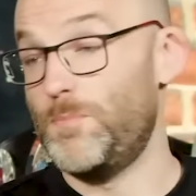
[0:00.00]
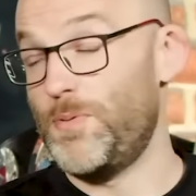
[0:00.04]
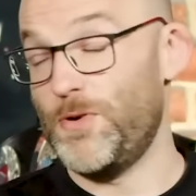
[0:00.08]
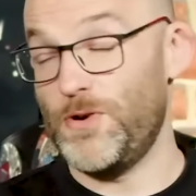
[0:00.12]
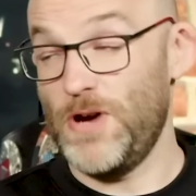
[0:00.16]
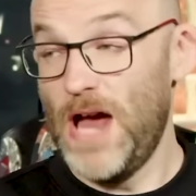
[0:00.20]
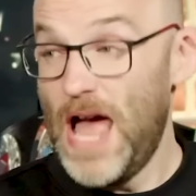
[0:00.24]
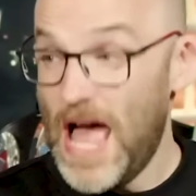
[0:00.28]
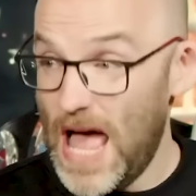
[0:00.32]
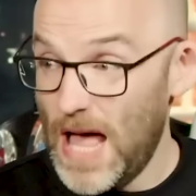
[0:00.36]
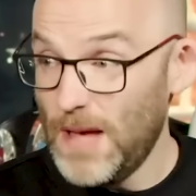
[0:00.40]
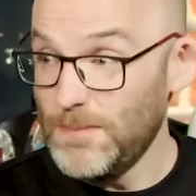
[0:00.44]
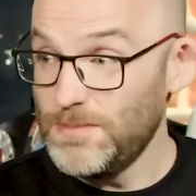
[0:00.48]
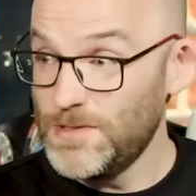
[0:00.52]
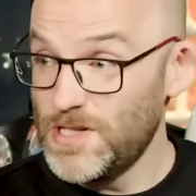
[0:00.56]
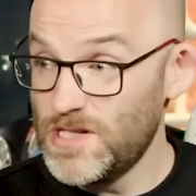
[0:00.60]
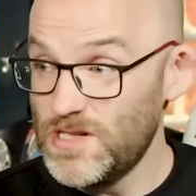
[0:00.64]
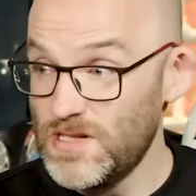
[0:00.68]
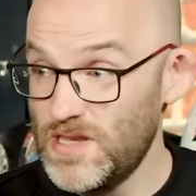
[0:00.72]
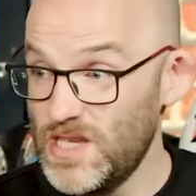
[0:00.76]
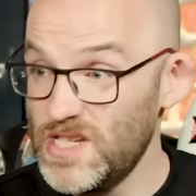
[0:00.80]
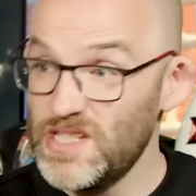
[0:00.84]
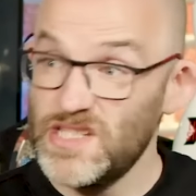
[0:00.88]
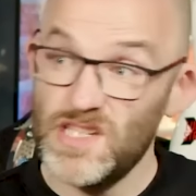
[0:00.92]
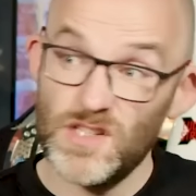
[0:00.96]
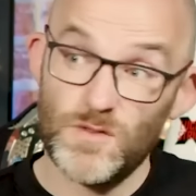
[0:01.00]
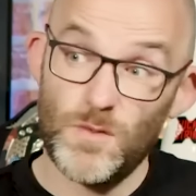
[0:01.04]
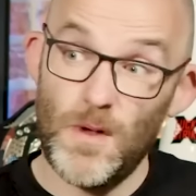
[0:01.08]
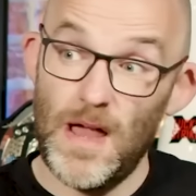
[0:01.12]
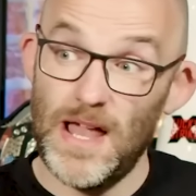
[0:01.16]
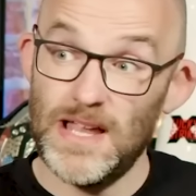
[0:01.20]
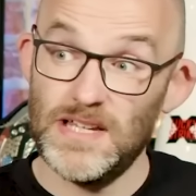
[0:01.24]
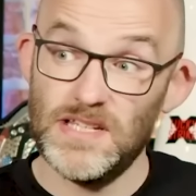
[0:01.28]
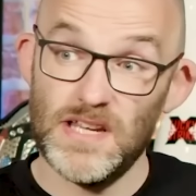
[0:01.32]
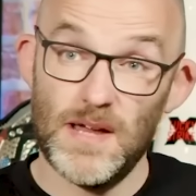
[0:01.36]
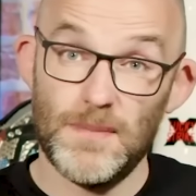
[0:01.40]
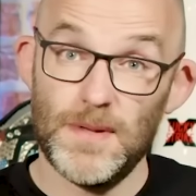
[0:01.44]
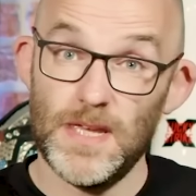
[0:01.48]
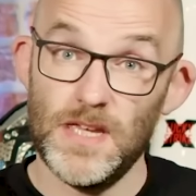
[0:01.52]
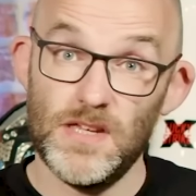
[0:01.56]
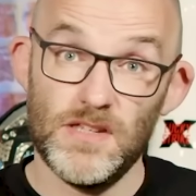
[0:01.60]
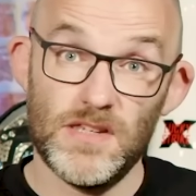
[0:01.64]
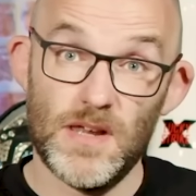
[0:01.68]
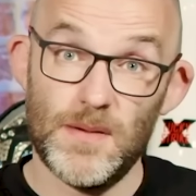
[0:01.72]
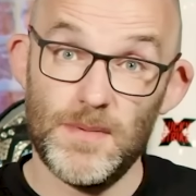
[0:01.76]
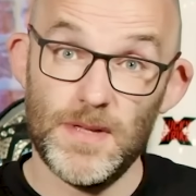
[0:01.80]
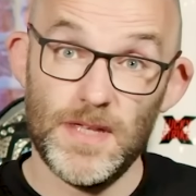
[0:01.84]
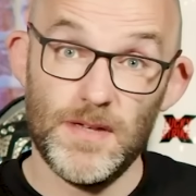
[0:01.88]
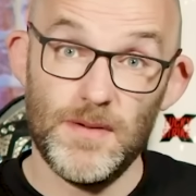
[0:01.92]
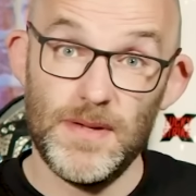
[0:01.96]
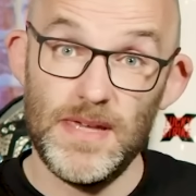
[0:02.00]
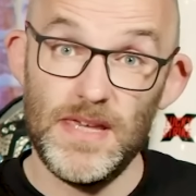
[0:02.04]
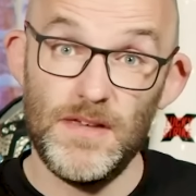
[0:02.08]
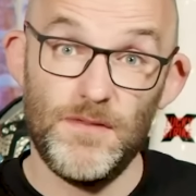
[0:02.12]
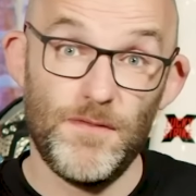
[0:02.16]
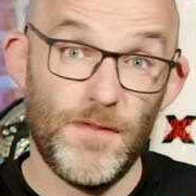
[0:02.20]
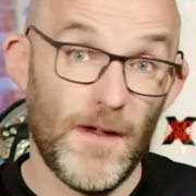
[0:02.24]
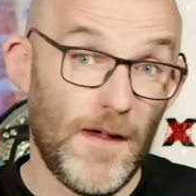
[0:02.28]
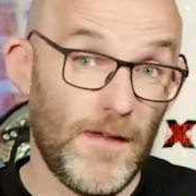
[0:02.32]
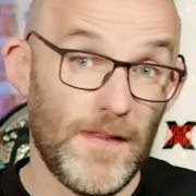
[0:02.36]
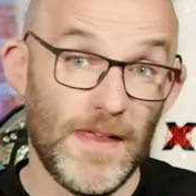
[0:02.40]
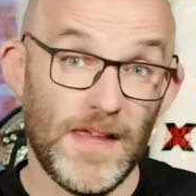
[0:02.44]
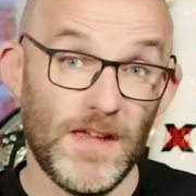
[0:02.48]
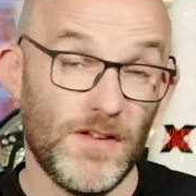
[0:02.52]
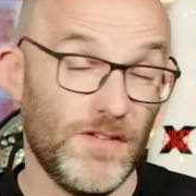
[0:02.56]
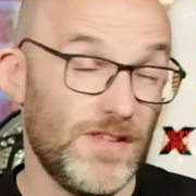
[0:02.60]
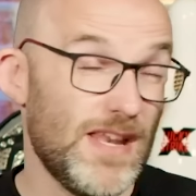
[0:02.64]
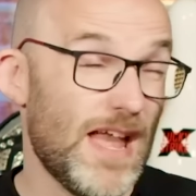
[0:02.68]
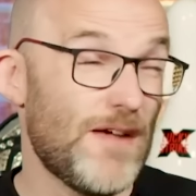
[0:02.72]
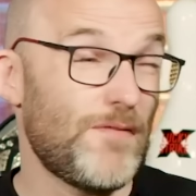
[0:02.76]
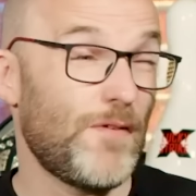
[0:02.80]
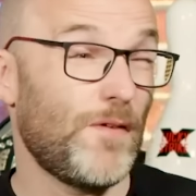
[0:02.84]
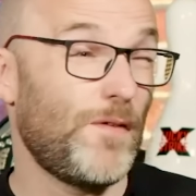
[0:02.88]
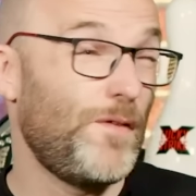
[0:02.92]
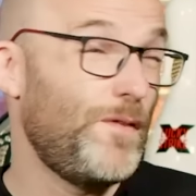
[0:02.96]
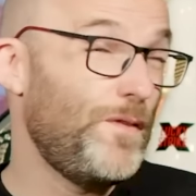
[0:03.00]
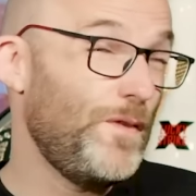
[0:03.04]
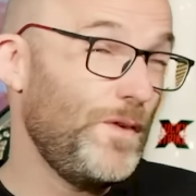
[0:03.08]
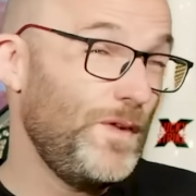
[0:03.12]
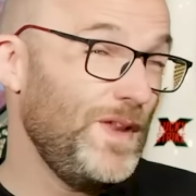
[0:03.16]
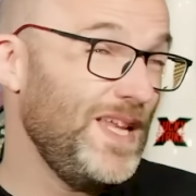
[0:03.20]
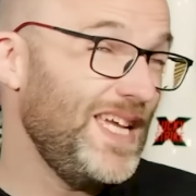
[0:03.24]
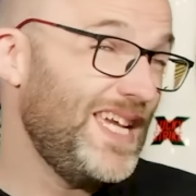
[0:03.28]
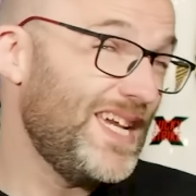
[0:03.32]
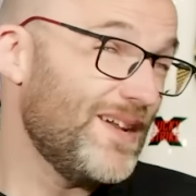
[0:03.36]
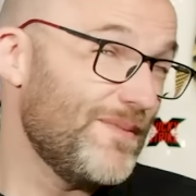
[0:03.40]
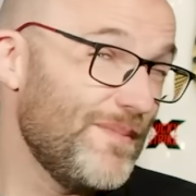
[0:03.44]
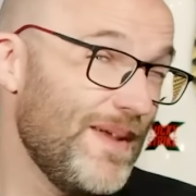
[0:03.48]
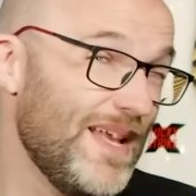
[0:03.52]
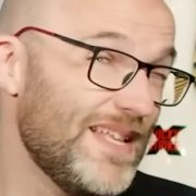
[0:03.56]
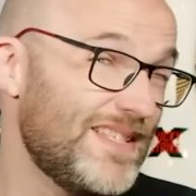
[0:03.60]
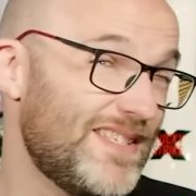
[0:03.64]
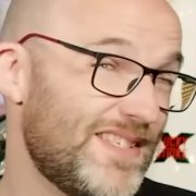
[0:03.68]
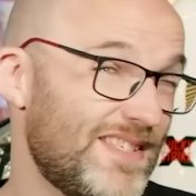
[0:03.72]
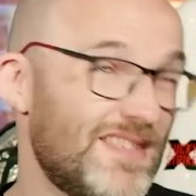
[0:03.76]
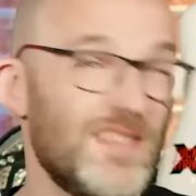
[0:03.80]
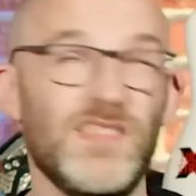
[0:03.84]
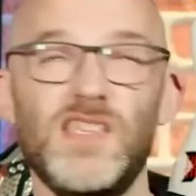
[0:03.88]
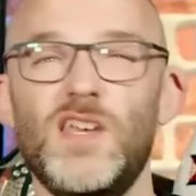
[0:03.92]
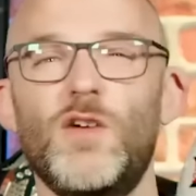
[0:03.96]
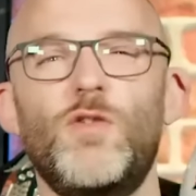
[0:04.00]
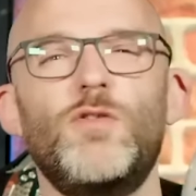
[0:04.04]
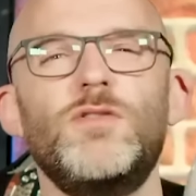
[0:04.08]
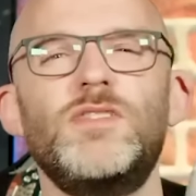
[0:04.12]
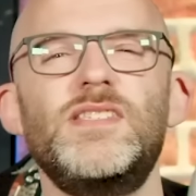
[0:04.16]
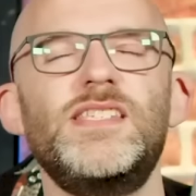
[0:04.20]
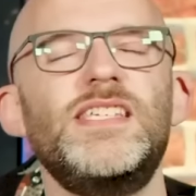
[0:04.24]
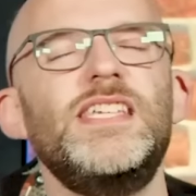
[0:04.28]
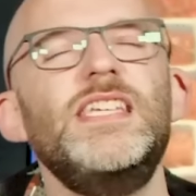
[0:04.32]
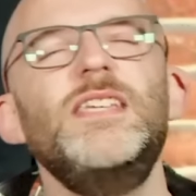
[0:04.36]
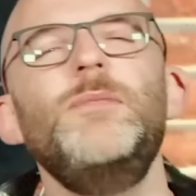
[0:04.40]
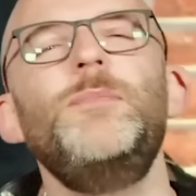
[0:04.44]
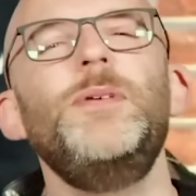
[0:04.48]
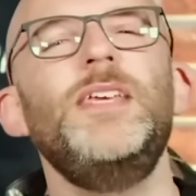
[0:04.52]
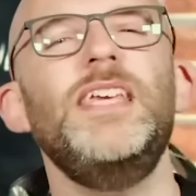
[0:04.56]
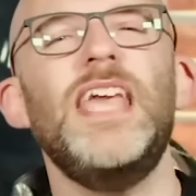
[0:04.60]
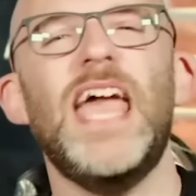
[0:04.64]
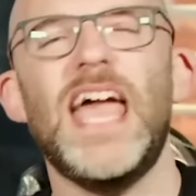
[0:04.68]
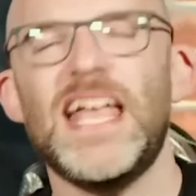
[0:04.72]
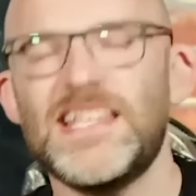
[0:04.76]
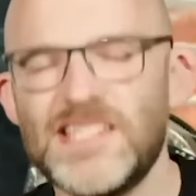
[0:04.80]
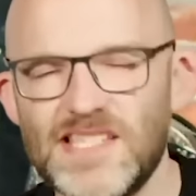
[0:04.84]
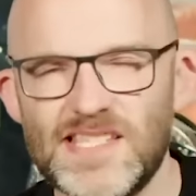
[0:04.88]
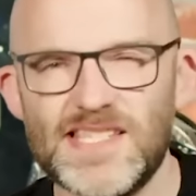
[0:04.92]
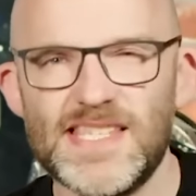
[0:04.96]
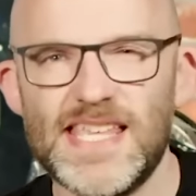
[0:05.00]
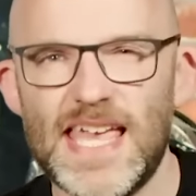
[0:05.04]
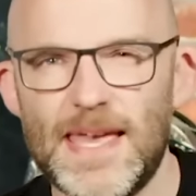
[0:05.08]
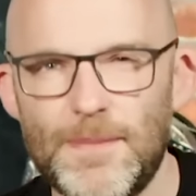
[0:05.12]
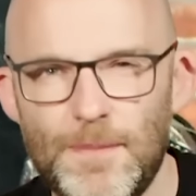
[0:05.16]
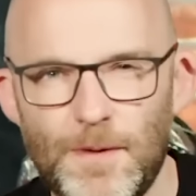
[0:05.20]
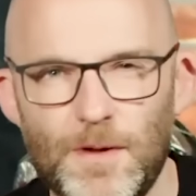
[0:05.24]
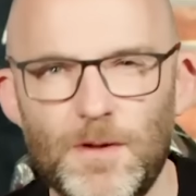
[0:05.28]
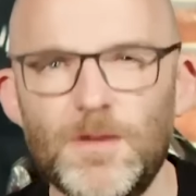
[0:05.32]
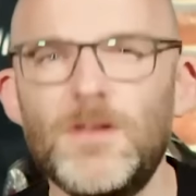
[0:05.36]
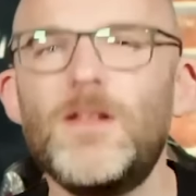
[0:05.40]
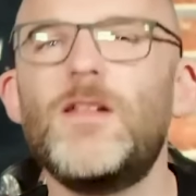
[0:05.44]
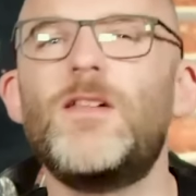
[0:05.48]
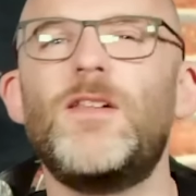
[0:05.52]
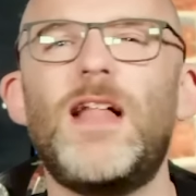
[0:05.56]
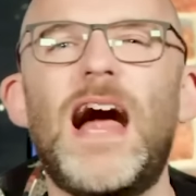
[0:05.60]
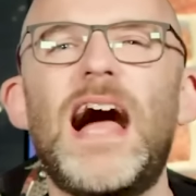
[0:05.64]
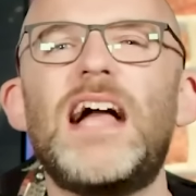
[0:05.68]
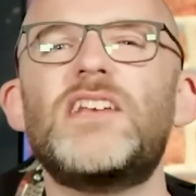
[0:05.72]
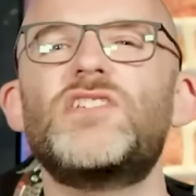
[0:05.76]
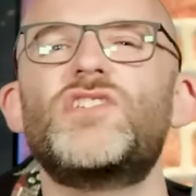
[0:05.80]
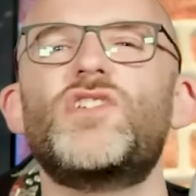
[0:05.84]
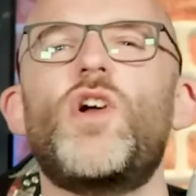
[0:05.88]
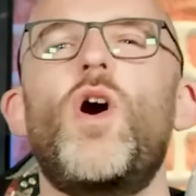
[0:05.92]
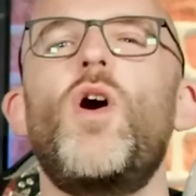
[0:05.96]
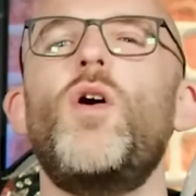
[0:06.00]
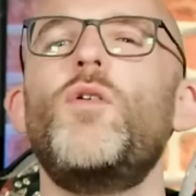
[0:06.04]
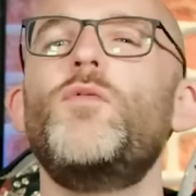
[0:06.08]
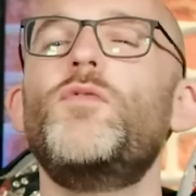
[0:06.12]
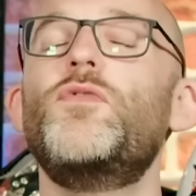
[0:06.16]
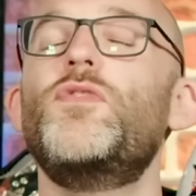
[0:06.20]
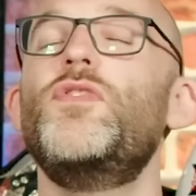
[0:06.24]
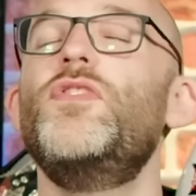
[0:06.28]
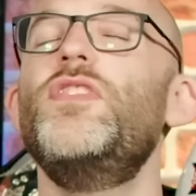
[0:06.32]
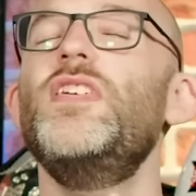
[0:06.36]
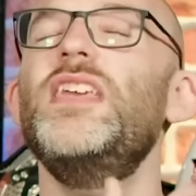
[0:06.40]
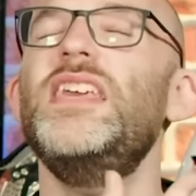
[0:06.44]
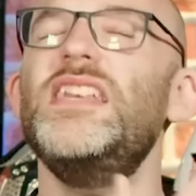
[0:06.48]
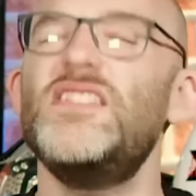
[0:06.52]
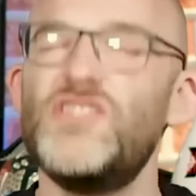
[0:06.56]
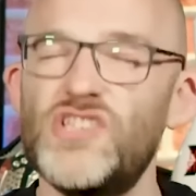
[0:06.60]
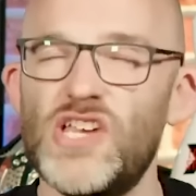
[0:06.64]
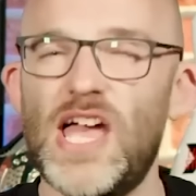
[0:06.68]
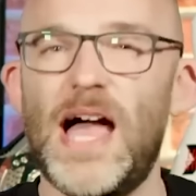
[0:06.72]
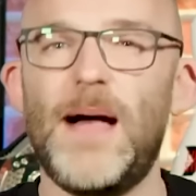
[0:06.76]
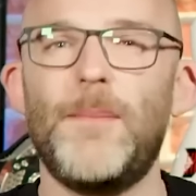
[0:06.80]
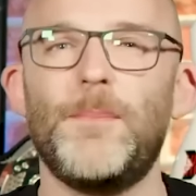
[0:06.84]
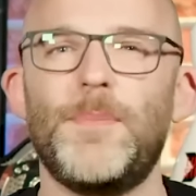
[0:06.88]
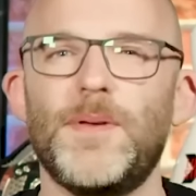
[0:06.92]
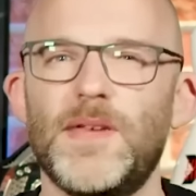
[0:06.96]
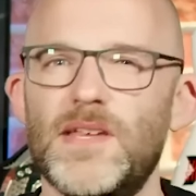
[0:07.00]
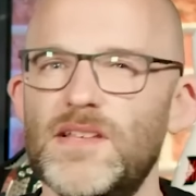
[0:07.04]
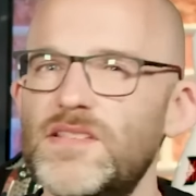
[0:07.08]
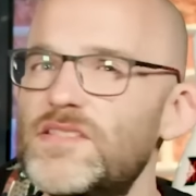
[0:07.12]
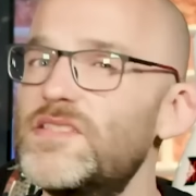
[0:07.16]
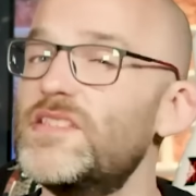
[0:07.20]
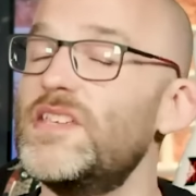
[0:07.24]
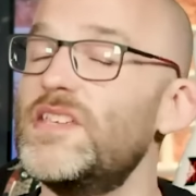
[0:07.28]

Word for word: perhaps this is why WWE felt they could never fully commit to the old TBS staple Clash of the Champions